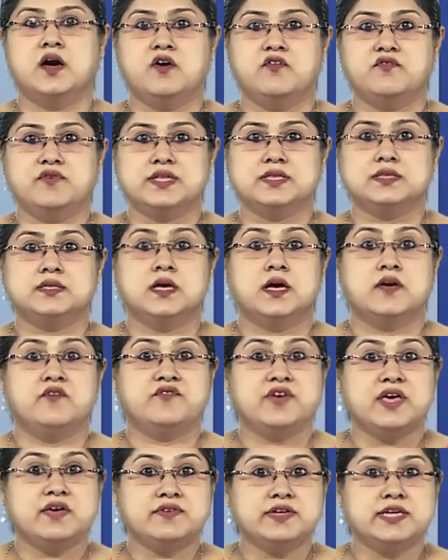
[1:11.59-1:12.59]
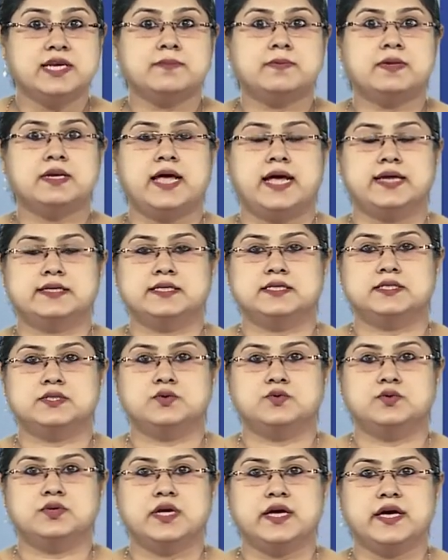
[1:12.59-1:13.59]
with favorable
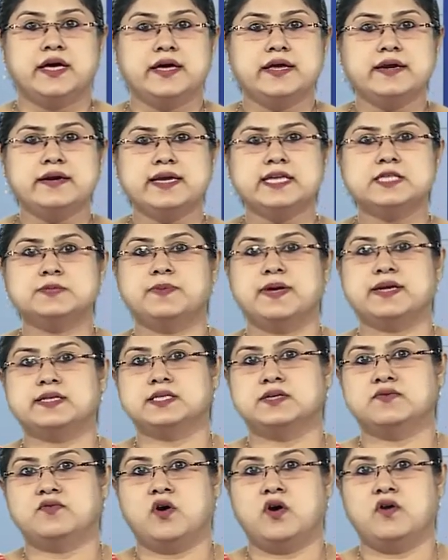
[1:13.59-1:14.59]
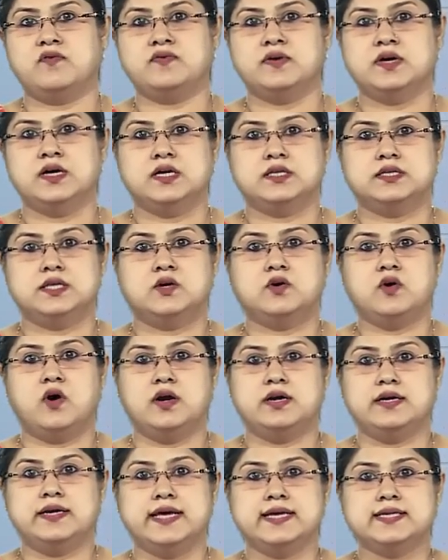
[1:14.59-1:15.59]
attitude irrespective of the
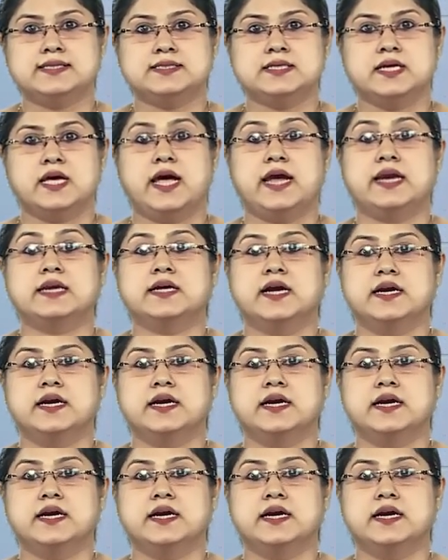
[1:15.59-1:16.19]
context and